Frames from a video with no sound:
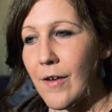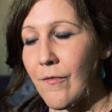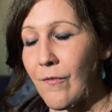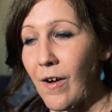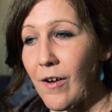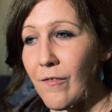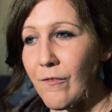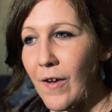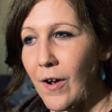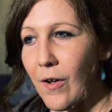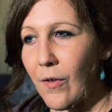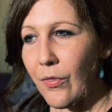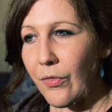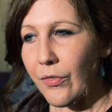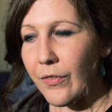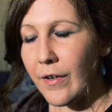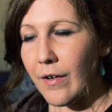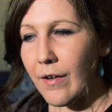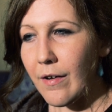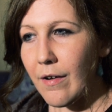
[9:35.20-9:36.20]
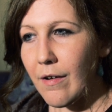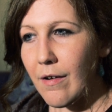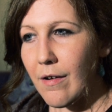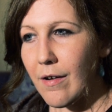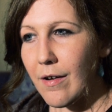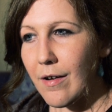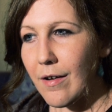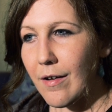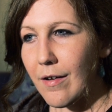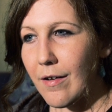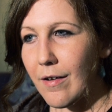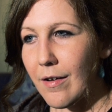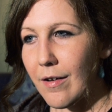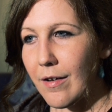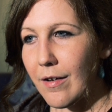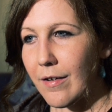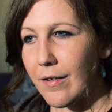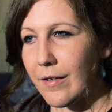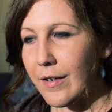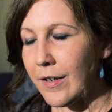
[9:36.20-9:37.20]
If I felt that
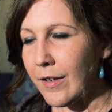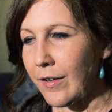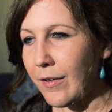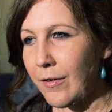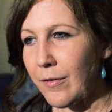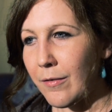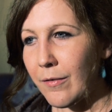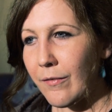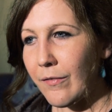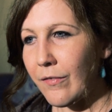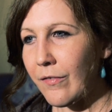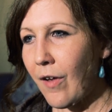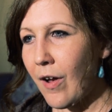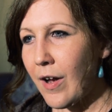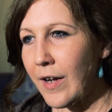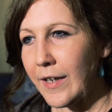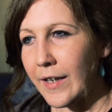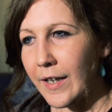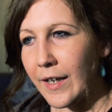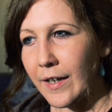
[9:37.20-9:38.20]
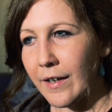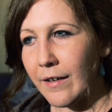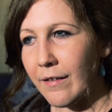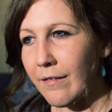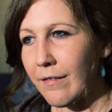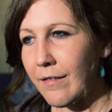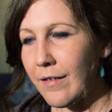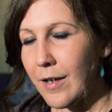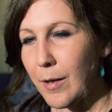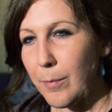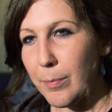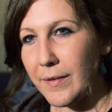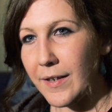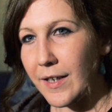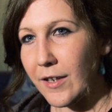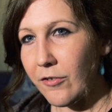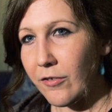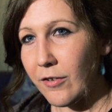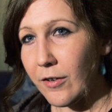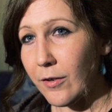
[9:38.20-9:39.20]
you know signing a
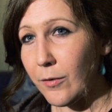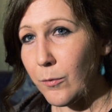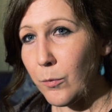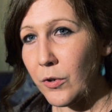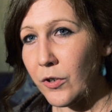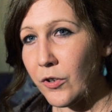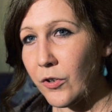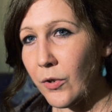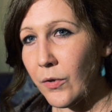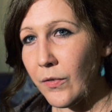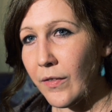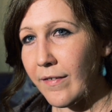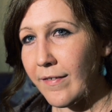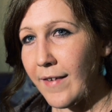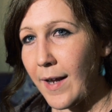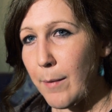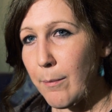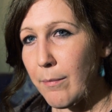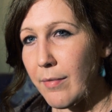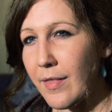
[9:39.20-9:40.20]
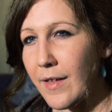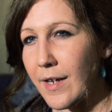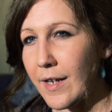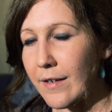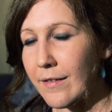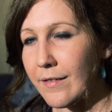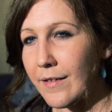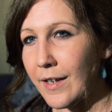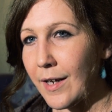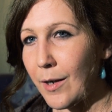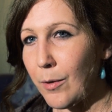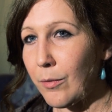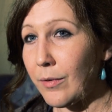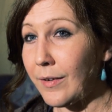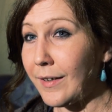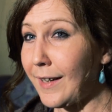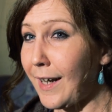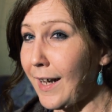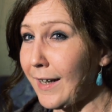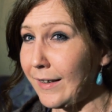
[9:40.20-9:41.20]
petition would do the same thing, then I
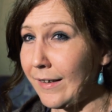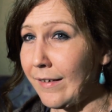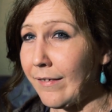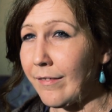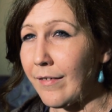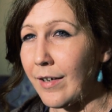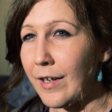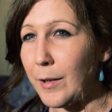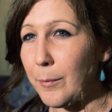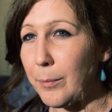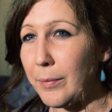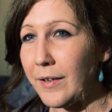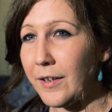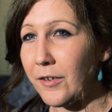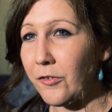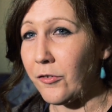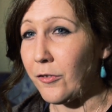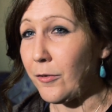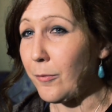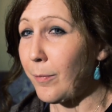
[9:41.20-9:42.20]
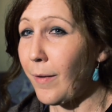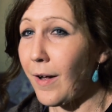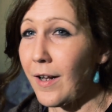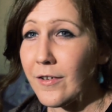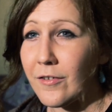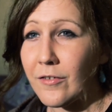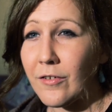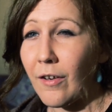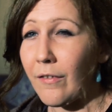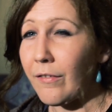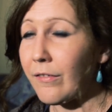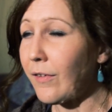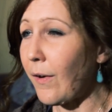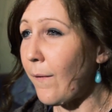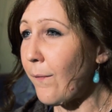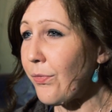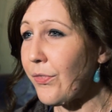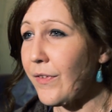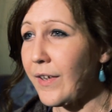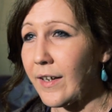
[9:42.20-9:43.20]
would gladly sign a petition. But I just
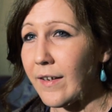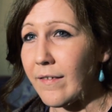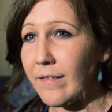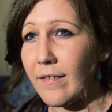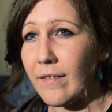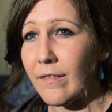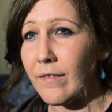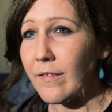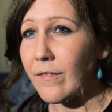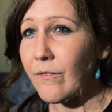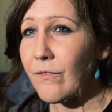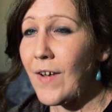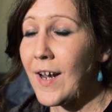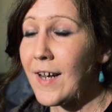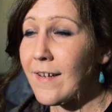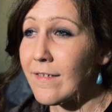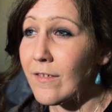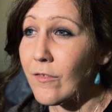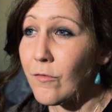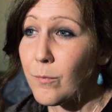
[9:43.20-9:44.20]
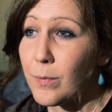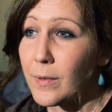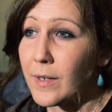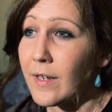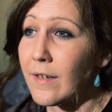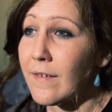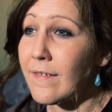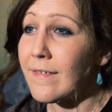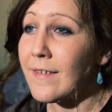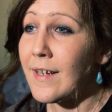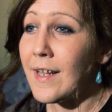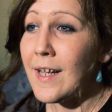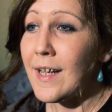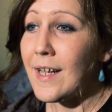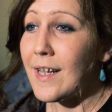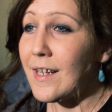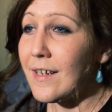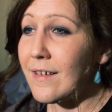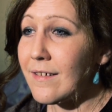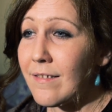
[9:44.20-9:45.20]
don't think it's as effective because
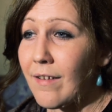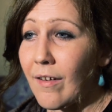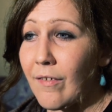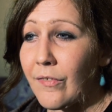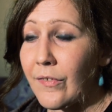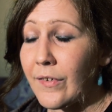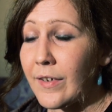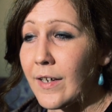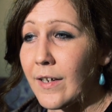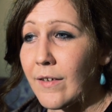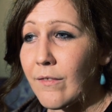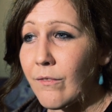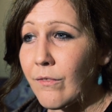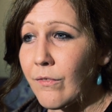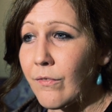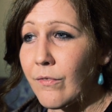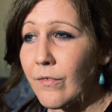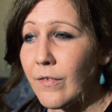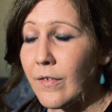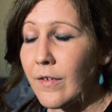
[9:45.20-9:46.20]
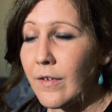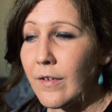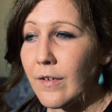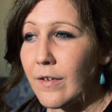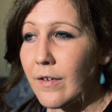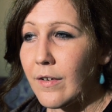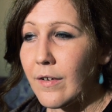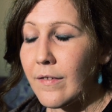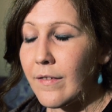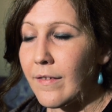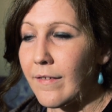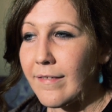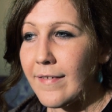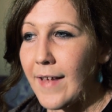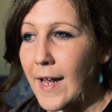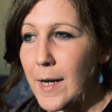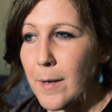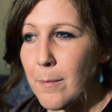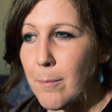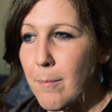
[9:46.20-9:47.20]
it doesn't give the
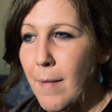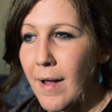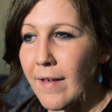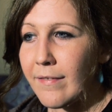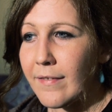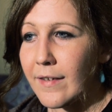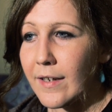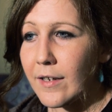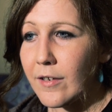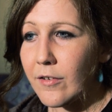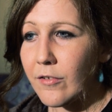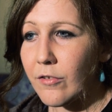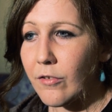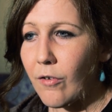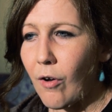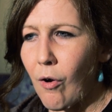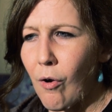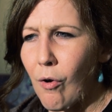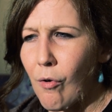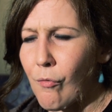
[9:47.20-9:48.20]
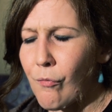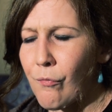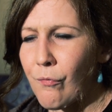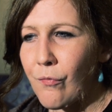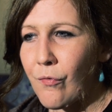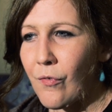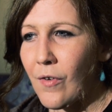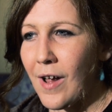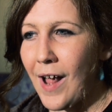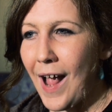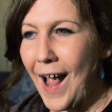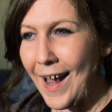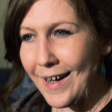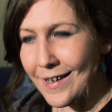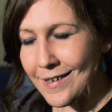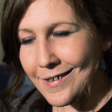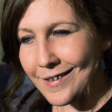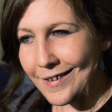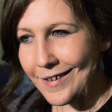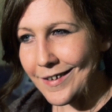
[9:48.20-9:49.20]
same message of
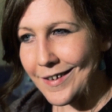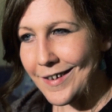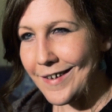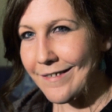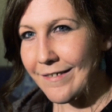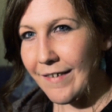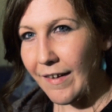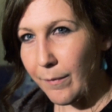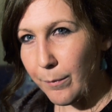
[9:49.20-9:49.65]
anger and